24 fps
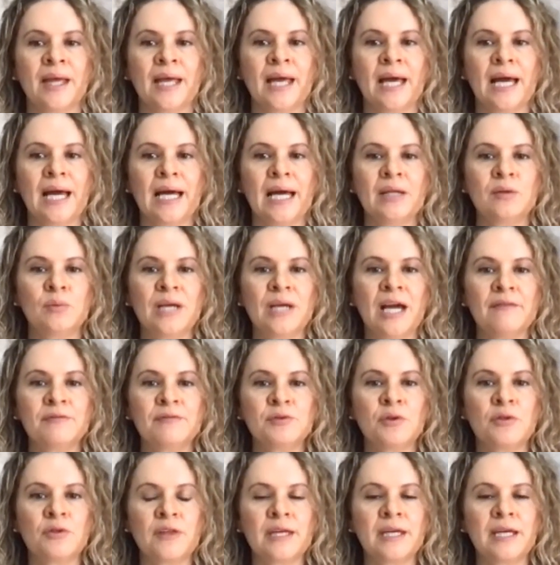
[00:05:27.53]
and we have to
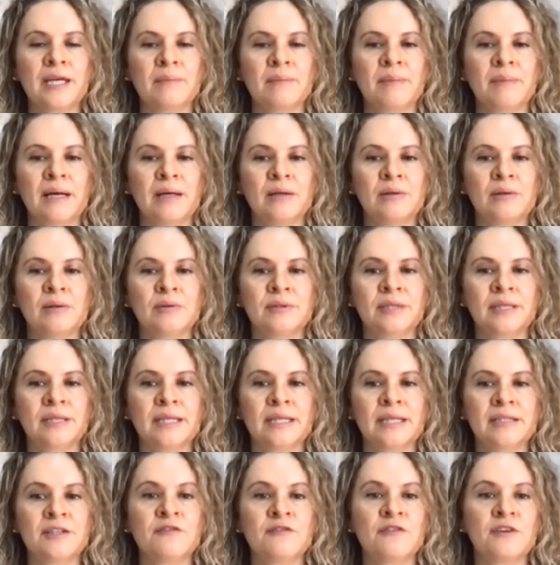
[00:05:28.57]
think about
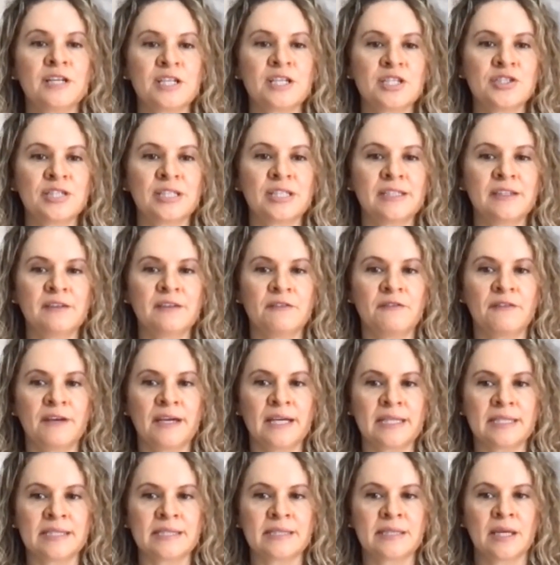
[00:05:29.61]
the differentiated
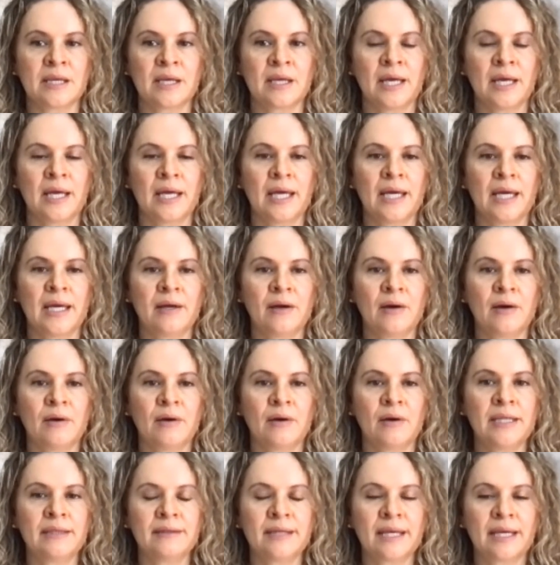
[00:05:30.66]
effects
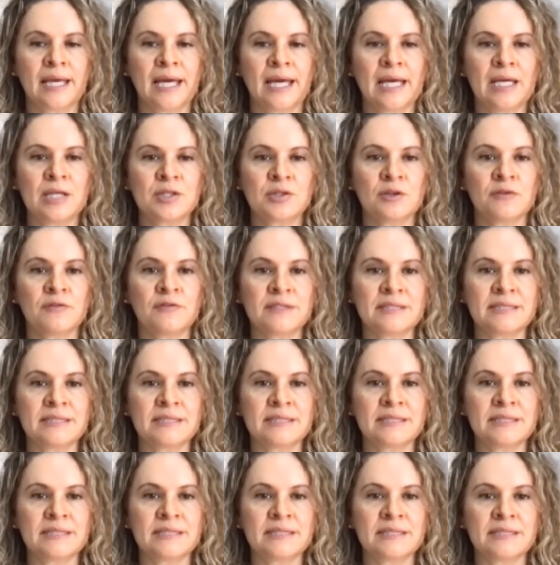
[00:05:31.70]
in the case of
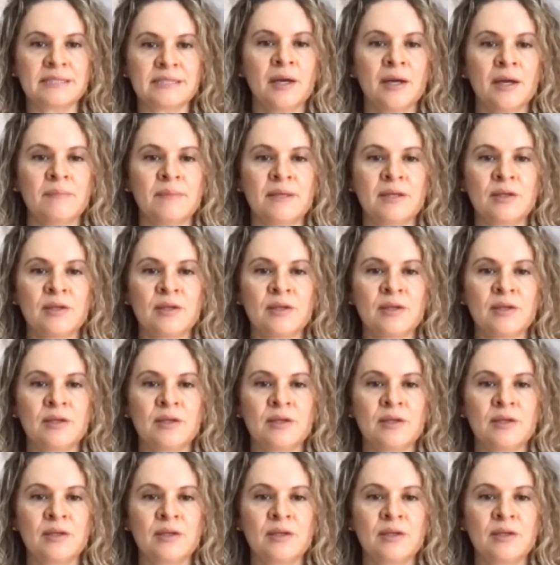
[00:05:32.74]
scaling,